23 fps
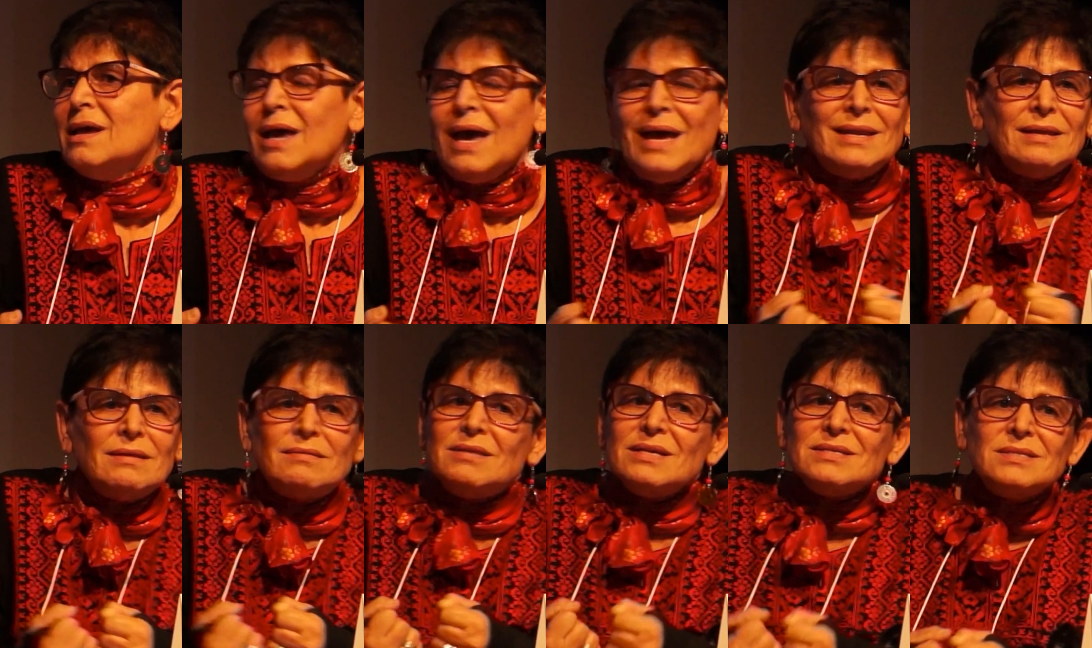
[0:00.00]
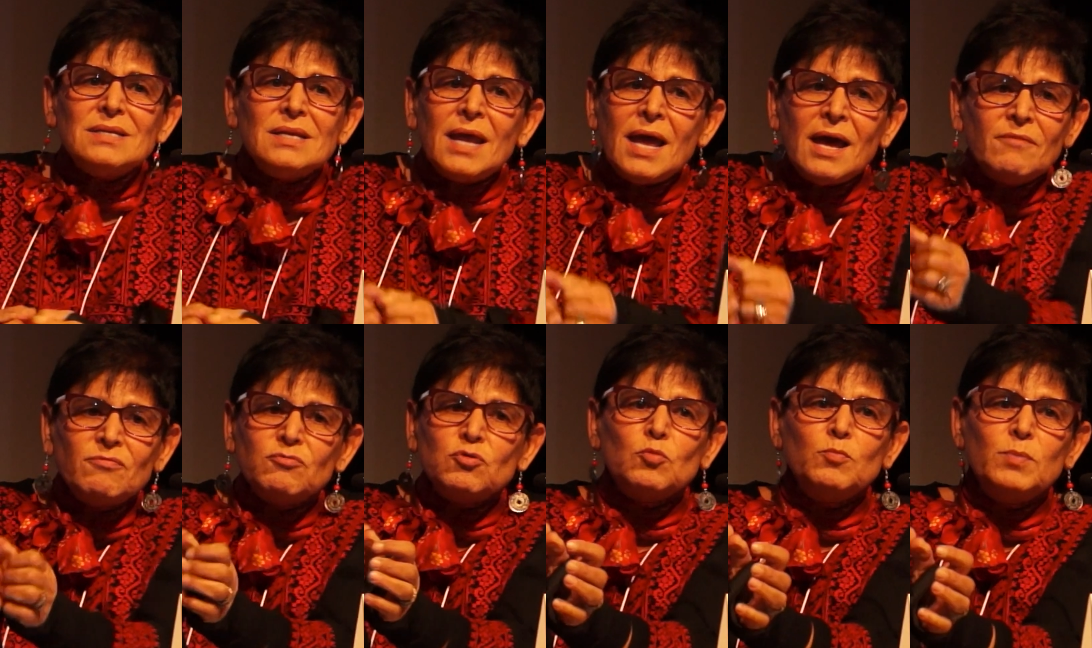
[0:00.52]
And it doesn't
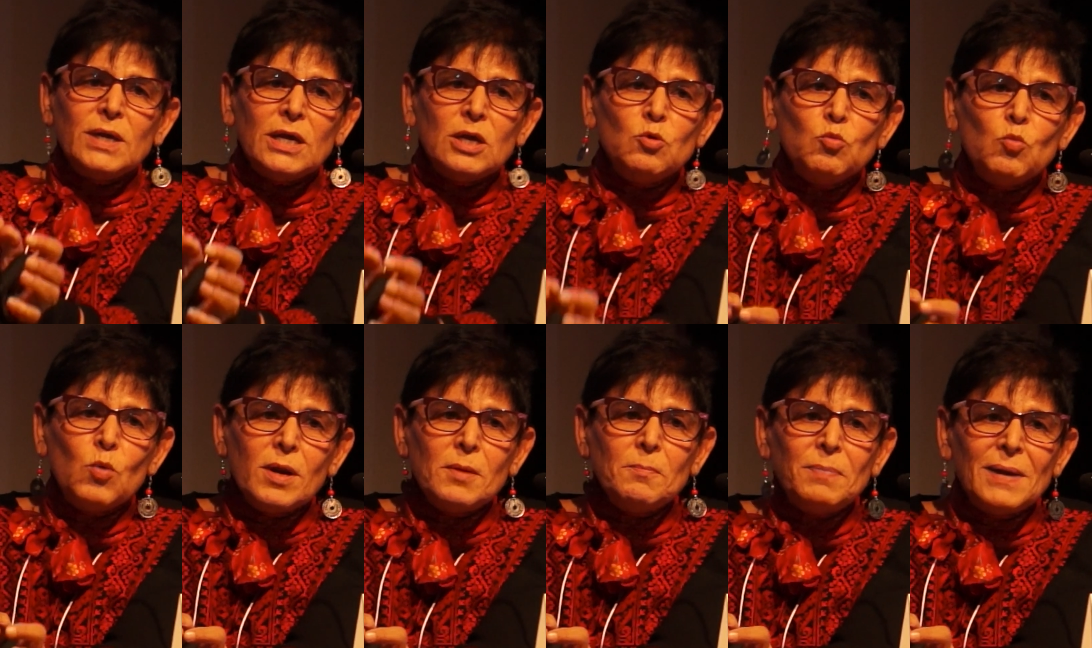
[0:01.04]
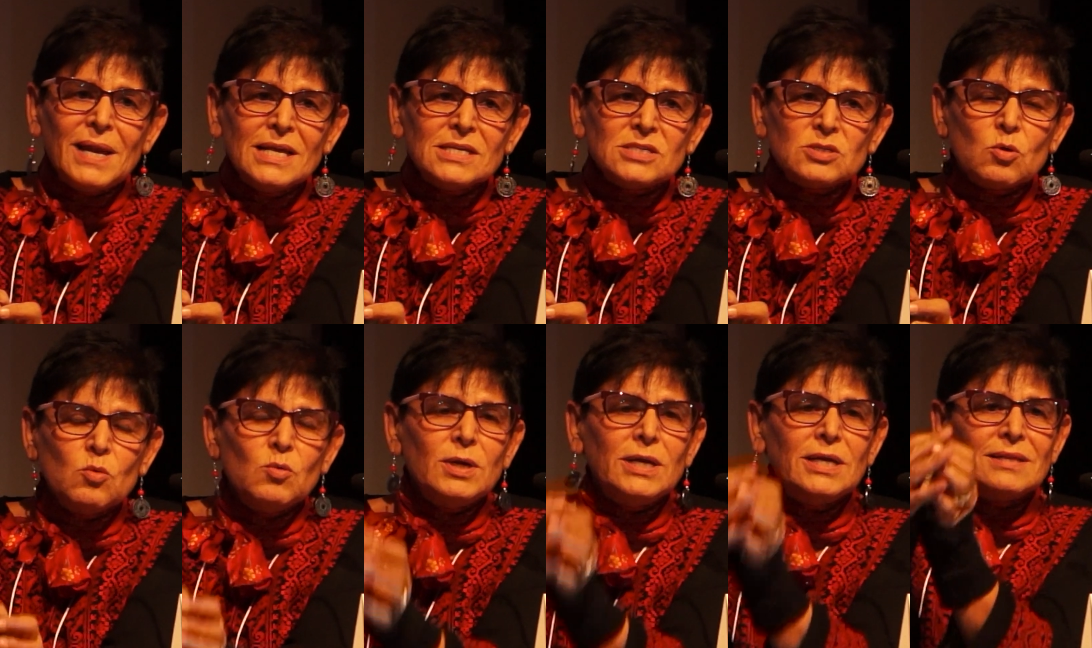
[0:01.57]
have to be in one place
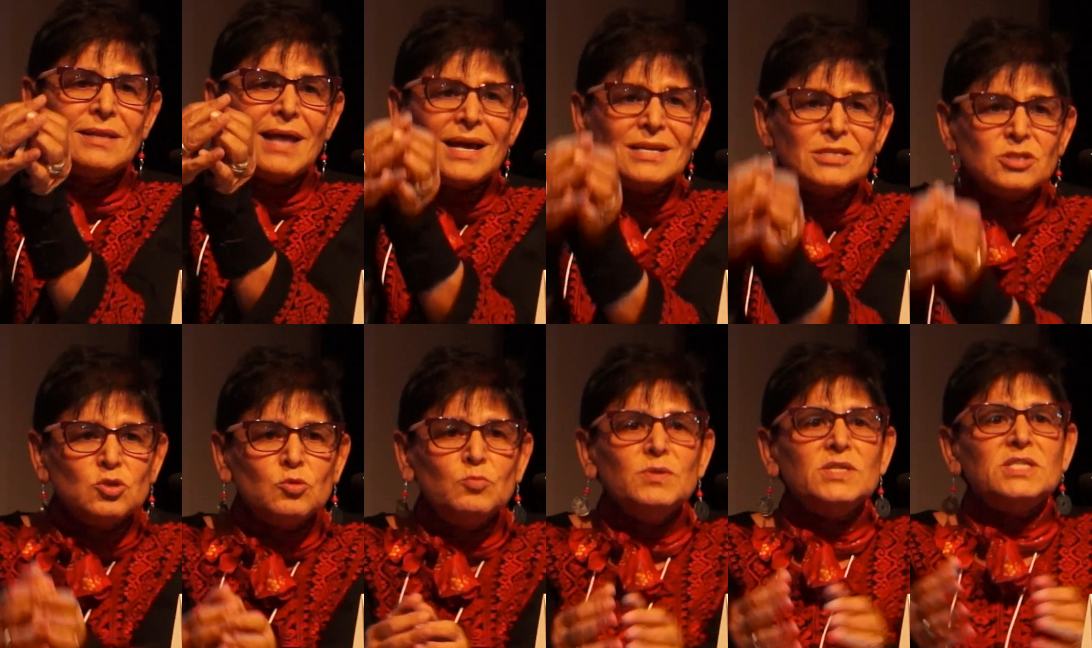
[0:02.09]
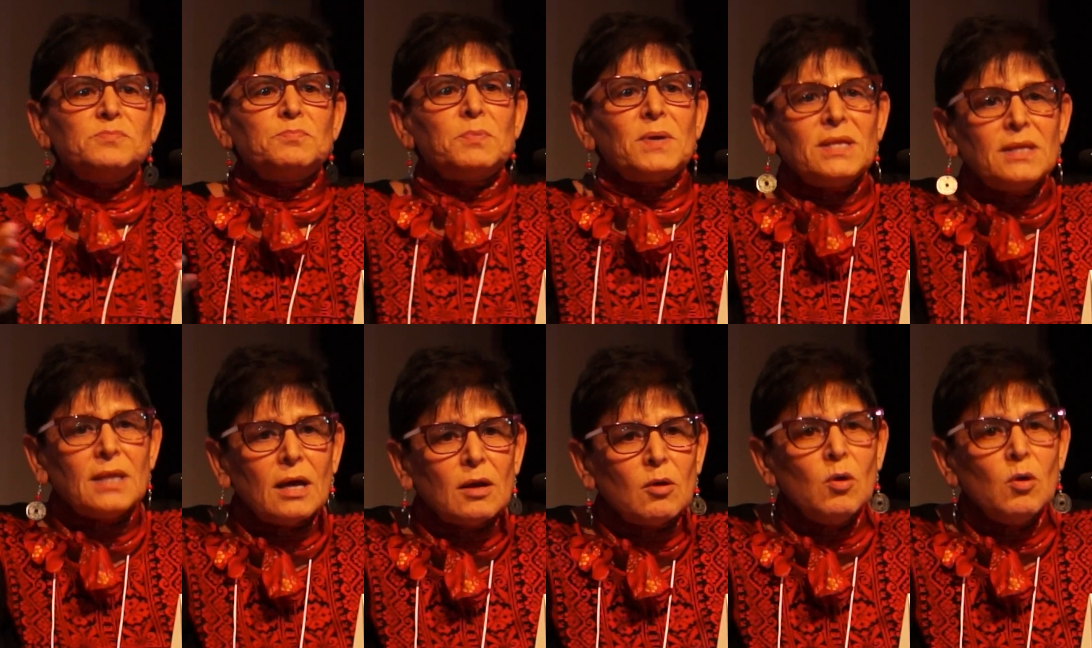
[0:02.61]
only. It has to be spread